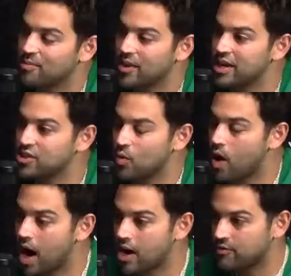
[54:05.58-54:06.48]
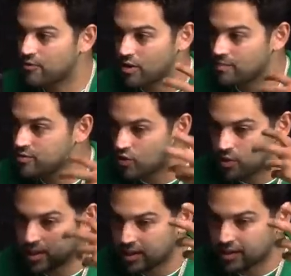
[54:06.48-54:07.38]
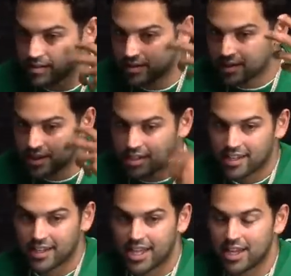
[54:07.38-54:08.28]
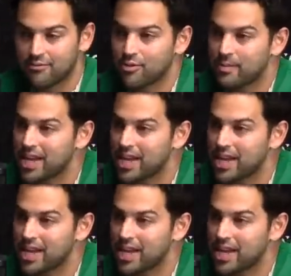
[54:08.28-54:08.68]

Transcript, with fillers: brains are wired for absorbing this much